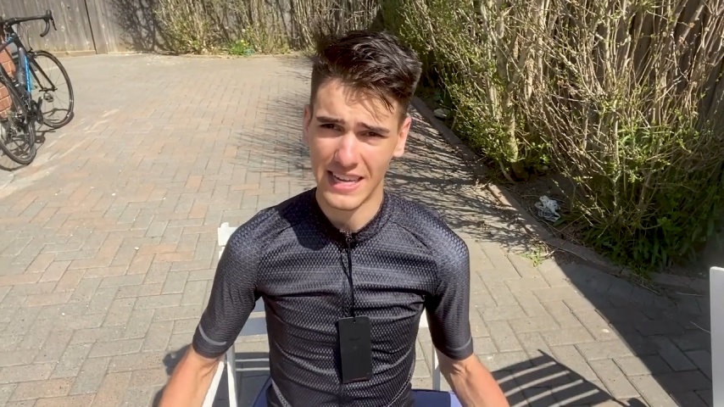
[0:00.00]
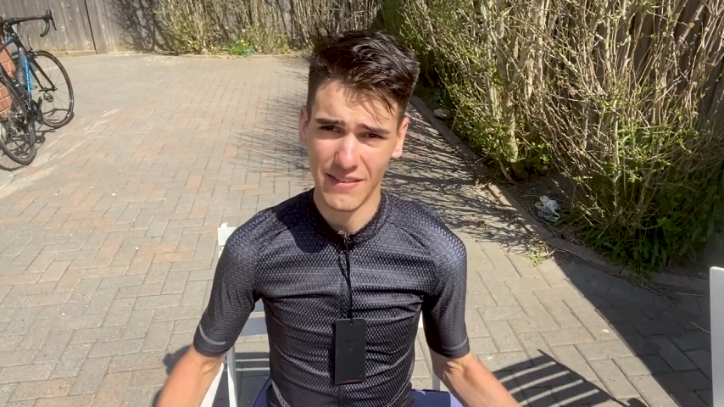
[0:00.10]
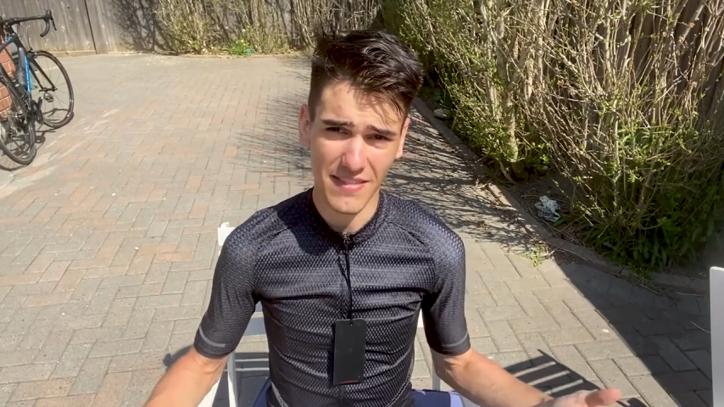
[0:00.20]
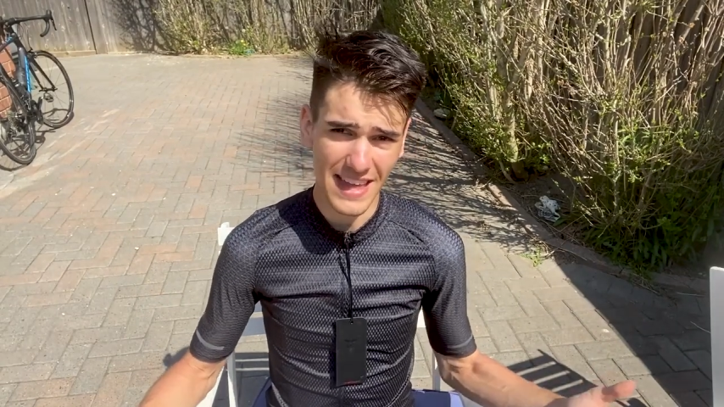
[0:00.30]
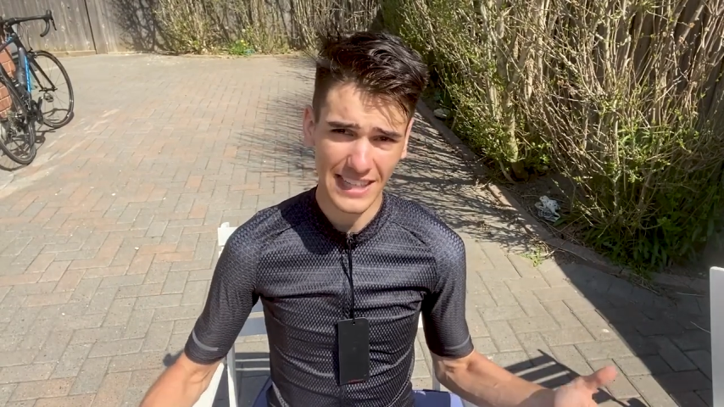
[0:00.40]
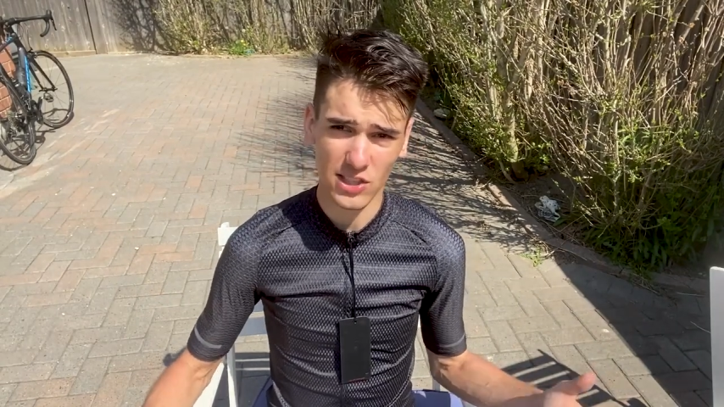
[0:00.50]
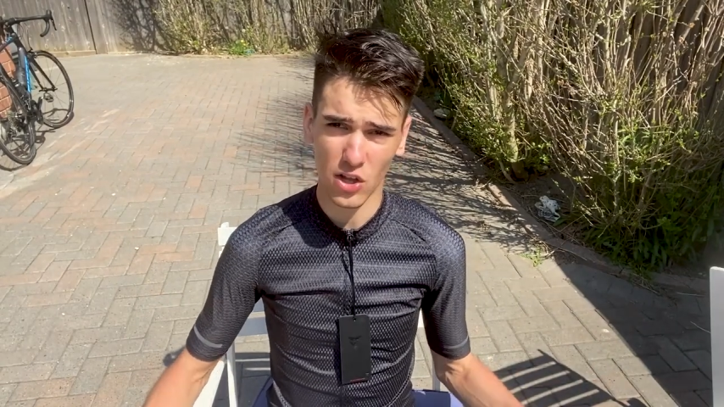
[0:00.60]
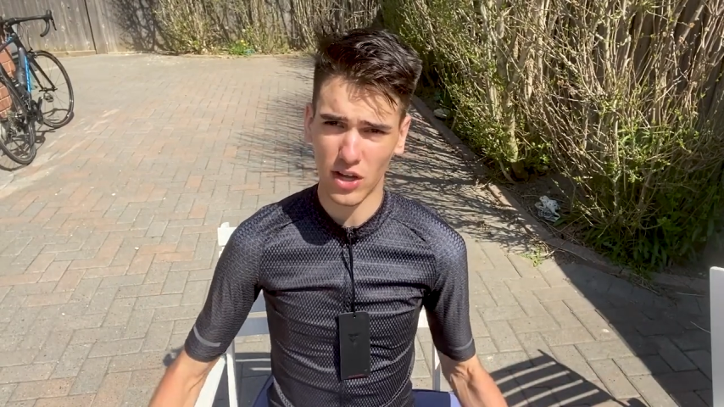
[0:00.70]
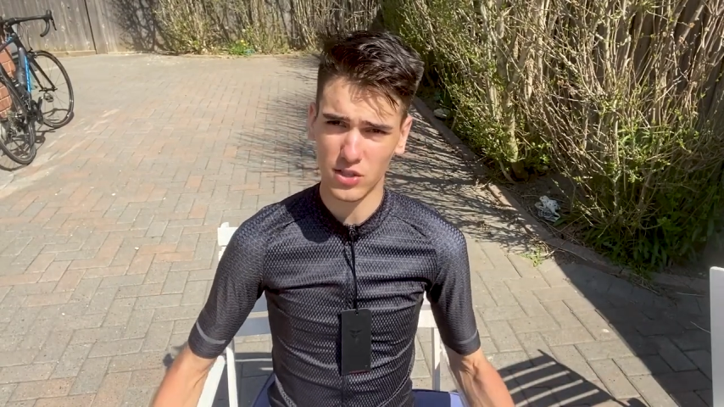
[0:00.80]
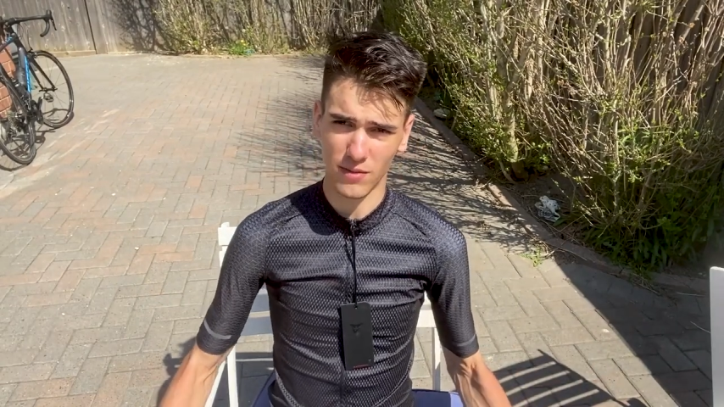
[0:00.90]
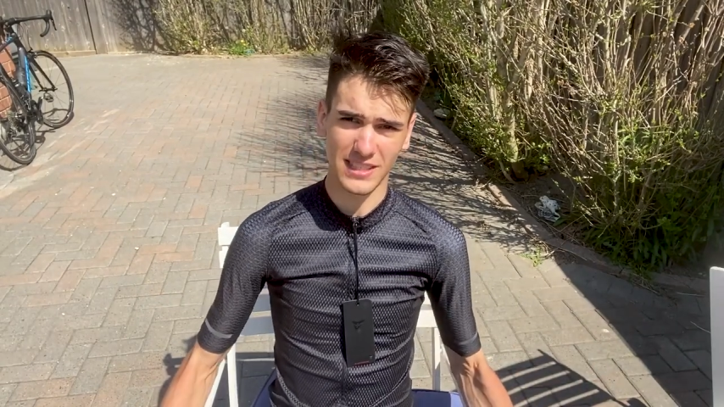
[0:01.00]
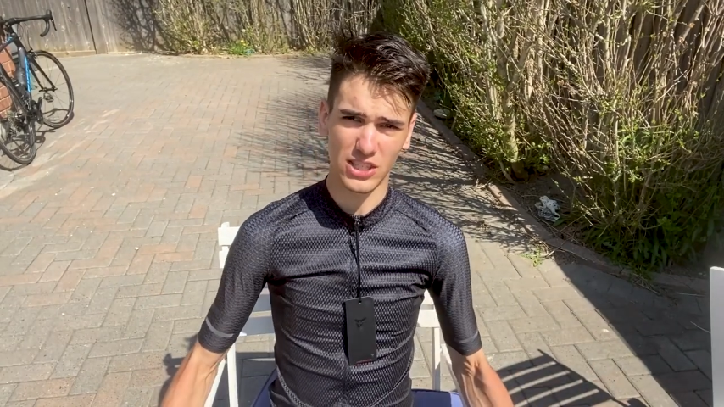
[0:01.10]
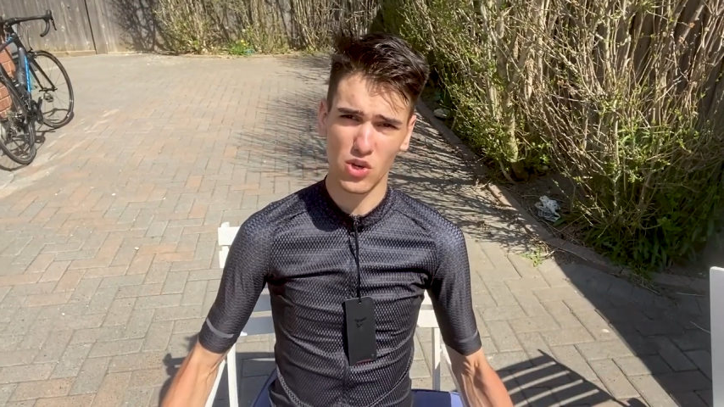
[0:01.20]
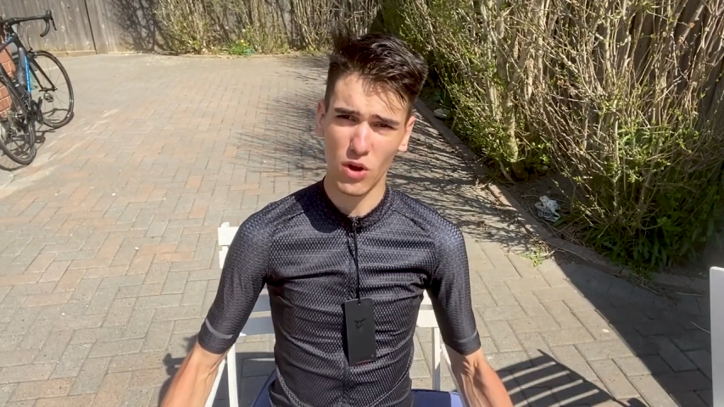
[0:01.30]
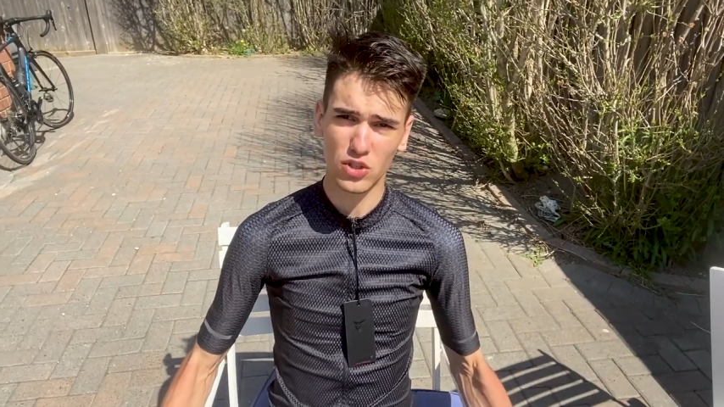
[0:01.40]
Even that's a lot. So I'd say
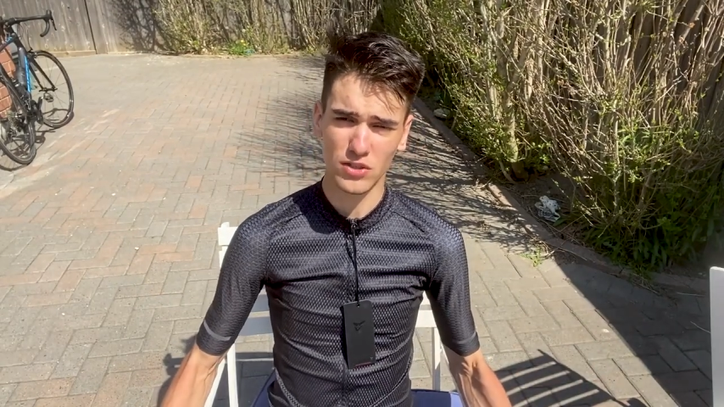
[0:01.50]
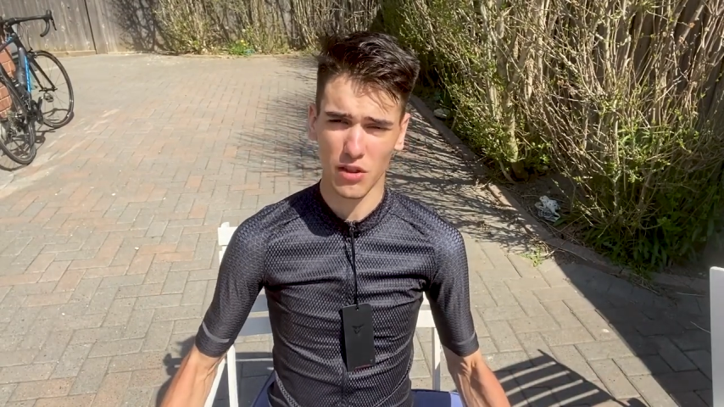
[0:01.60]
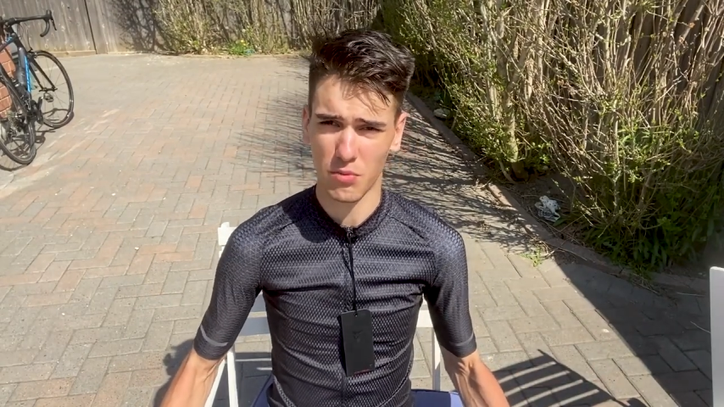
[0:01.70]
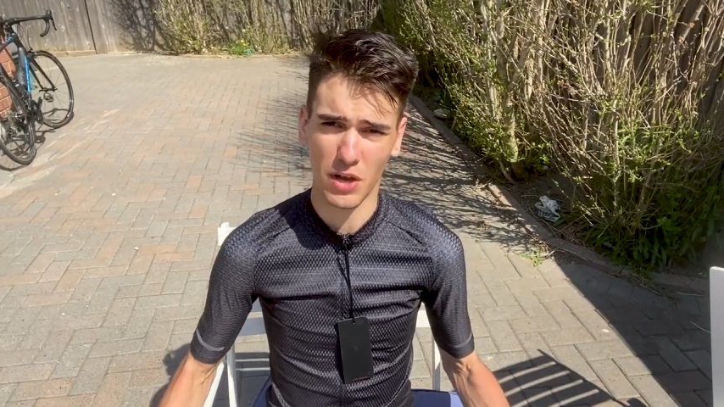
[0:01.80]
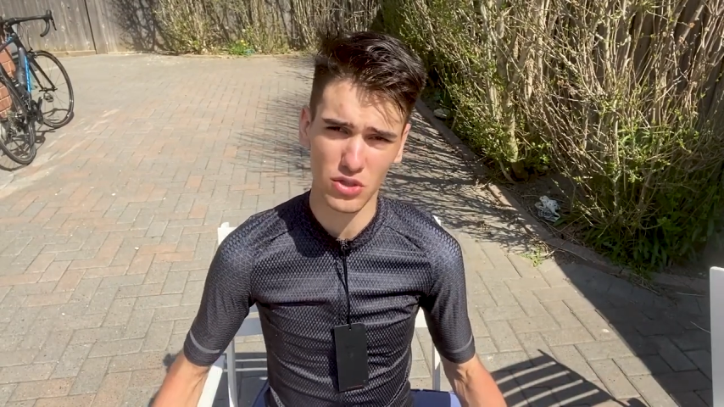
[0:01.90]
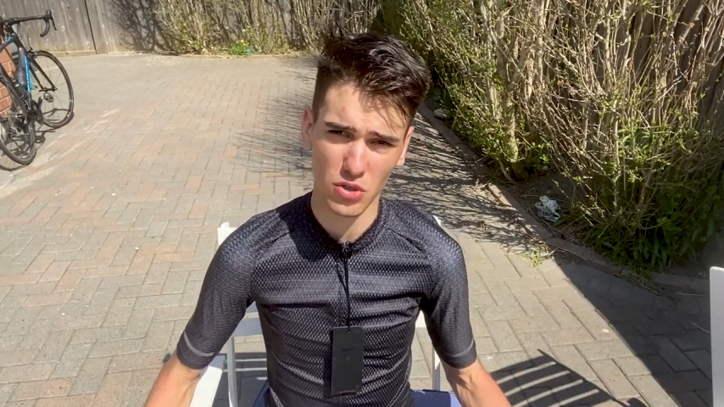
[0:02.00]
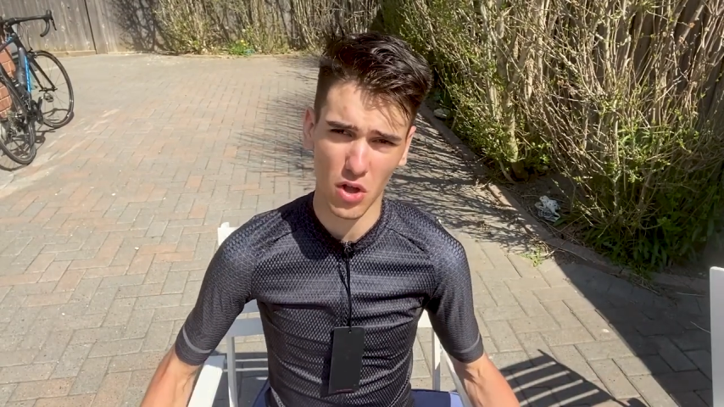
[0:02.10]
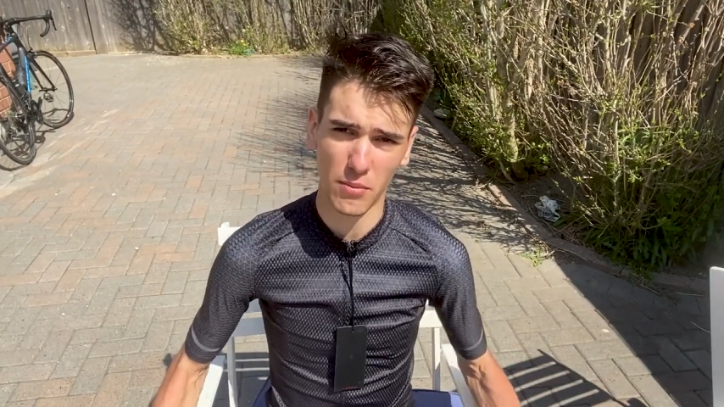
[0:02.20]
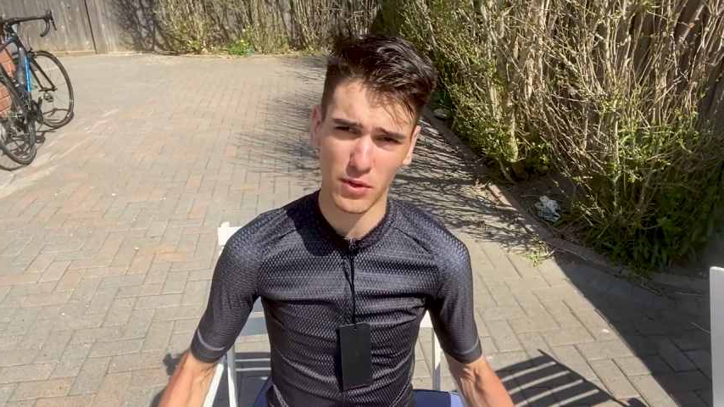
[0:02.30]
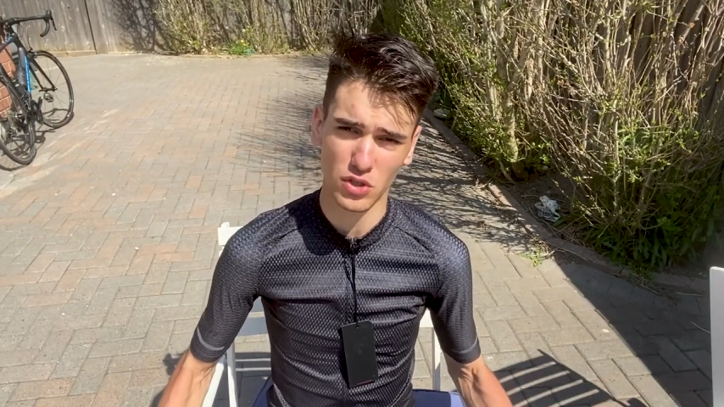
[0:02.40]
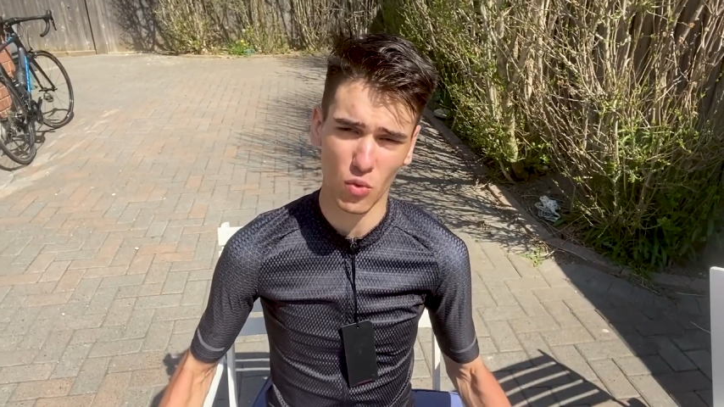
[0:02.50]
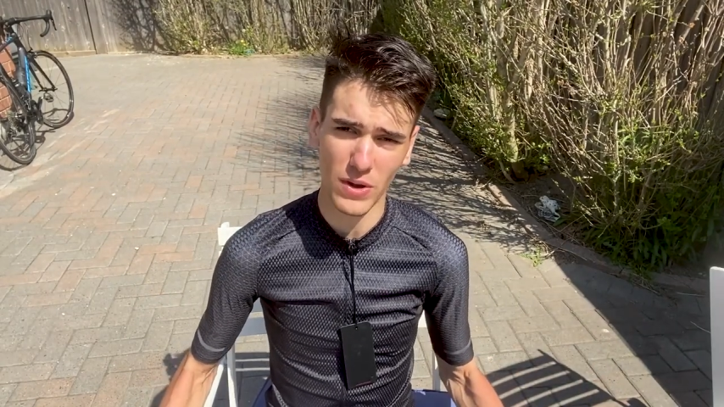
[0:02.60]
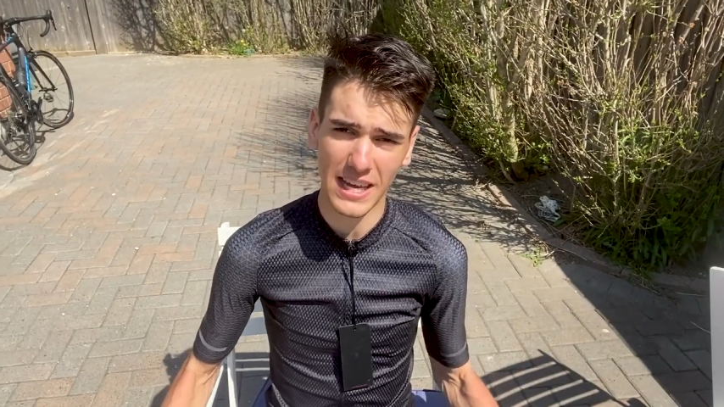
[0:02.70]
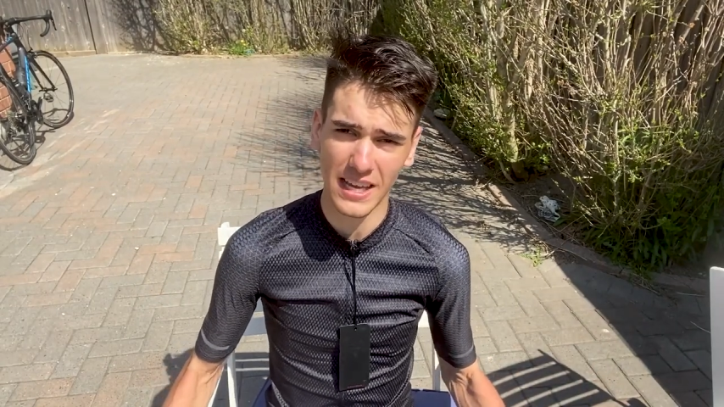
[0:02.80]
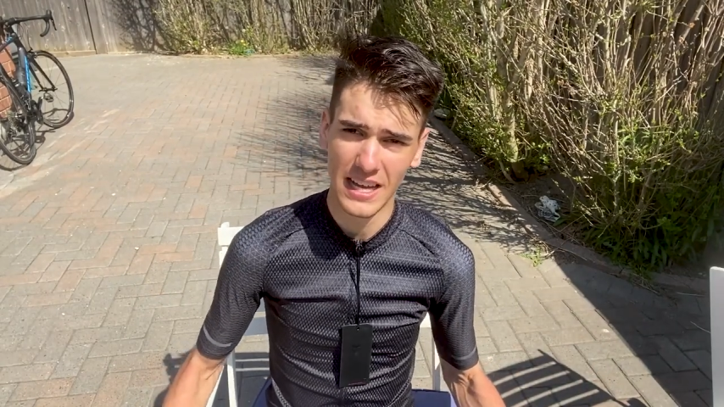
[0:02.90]
200 to 300 kilometers a
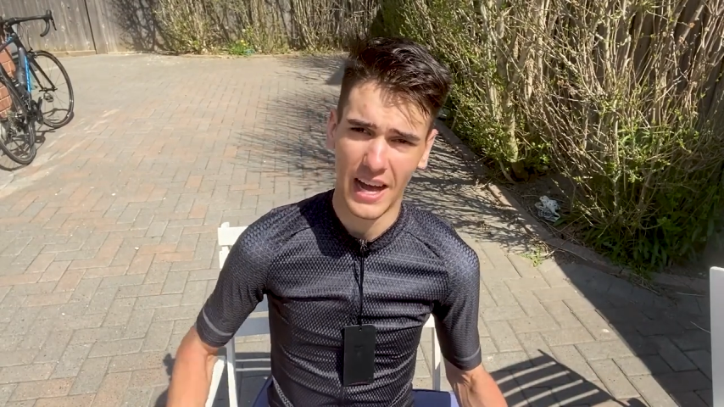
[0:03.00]
week.